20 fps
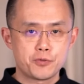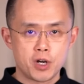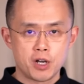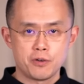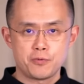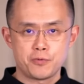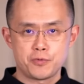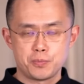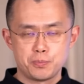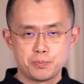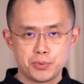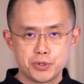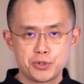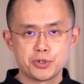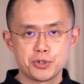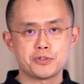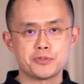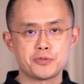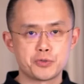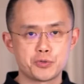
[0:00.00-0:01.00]
a
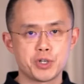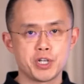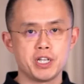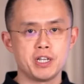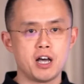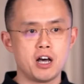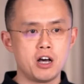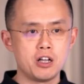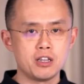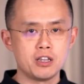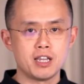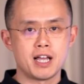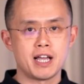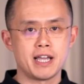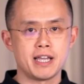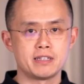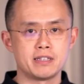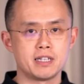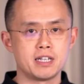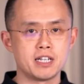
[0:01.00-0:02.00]
pure free
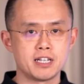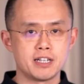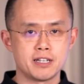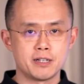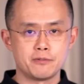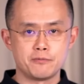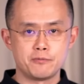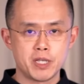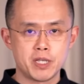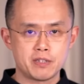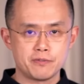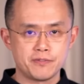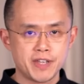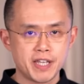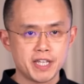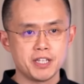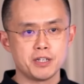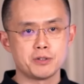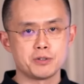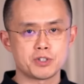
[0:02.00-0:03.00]
online uh, with
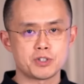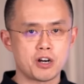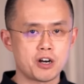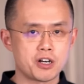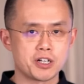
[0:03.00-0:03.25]
videos,